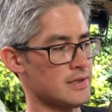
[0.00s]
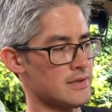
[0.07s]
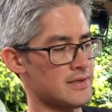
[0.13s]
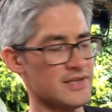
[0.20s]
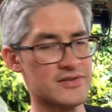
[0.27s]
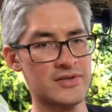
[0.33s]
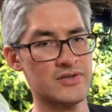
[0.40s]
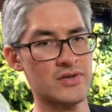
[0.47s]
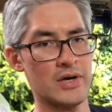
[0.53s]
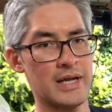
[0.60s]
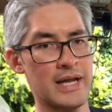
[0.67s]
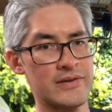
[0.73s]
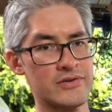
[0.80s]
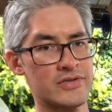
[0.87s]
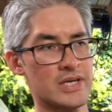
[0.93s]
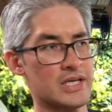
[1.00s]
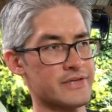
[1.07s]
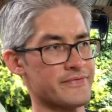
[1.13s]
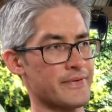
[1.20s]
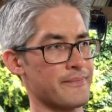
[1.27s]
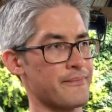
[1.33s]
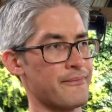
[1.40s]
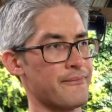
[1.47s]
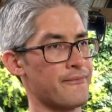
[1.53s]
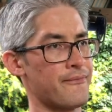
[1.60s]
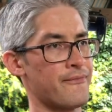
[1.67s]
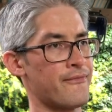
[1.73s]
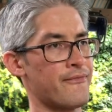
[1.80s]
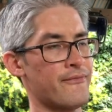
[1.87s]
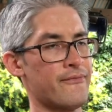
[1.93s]
This design hasn't changed for
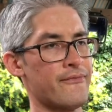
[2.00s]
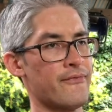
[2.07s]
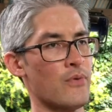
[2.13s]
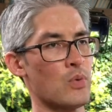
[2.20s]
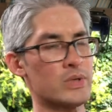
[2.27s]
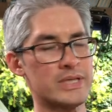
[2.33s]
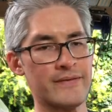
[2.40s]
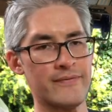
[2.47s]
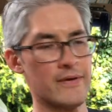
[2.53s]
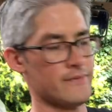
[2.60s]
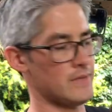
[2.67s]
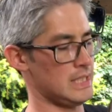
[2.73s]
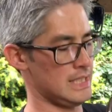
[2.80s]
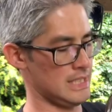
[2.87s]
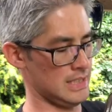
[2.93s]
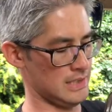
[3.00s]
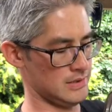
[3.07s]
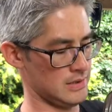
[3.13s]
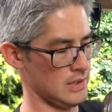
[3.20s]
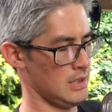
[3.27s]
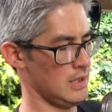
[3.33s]
40, 50 years.